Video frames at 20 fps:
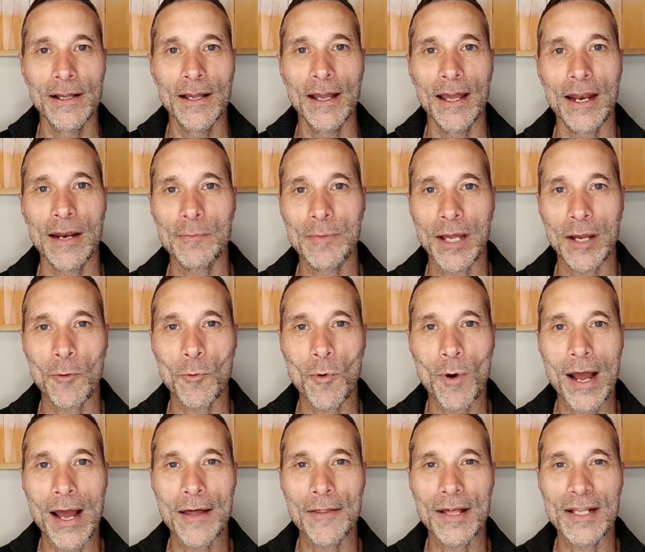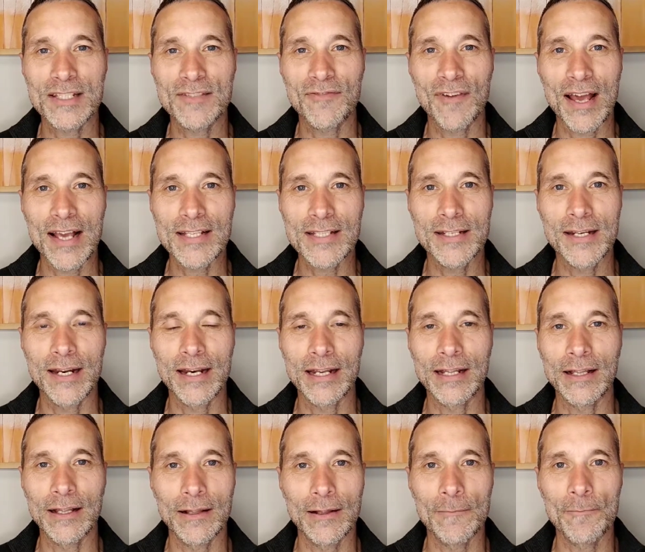And I'm like, wow, that's
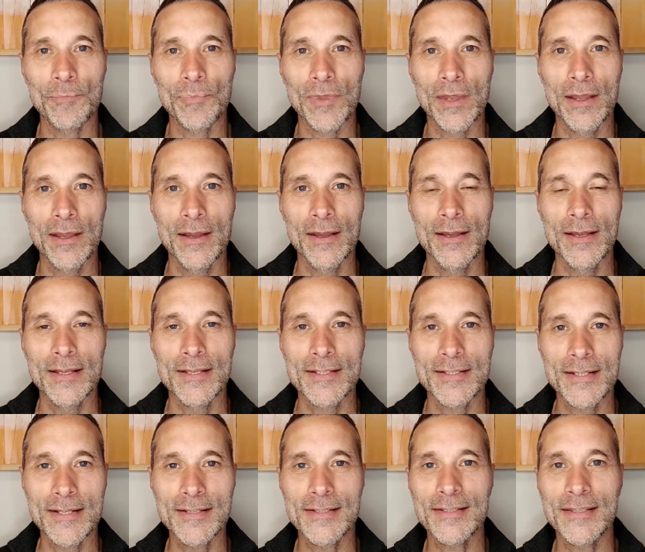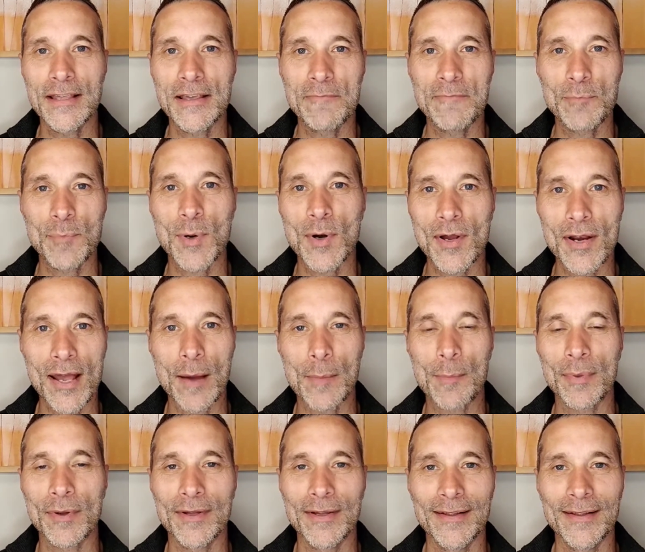fascinating. Since they put up